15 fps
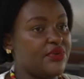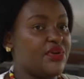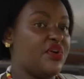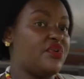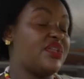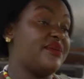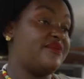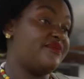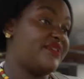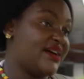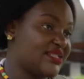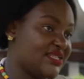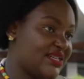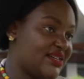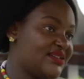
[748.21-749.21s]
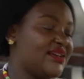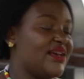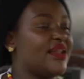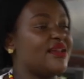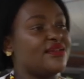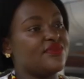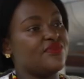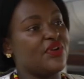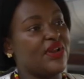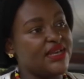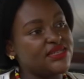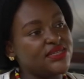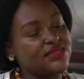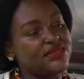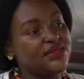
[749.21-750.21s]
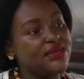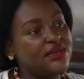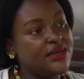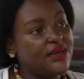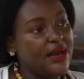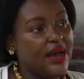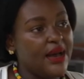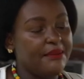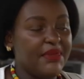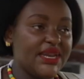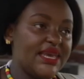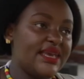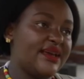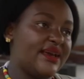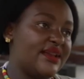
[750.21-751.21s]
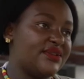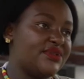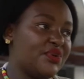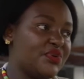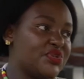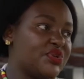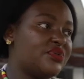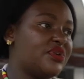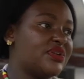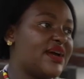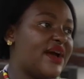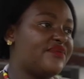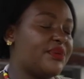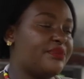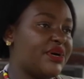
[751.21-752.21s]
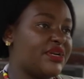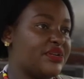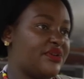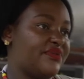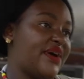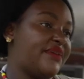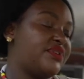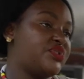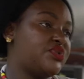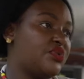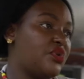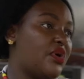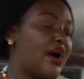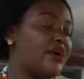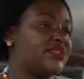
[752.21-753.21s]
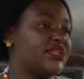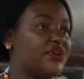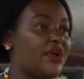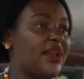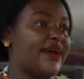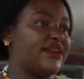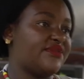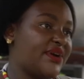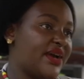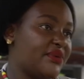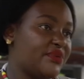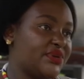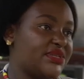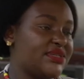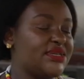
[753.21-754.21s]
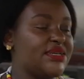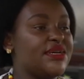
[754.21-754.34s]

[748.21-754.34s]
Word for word: We can cook them faster and for less uh, money and also not have the burden of having to go out and collect firewood.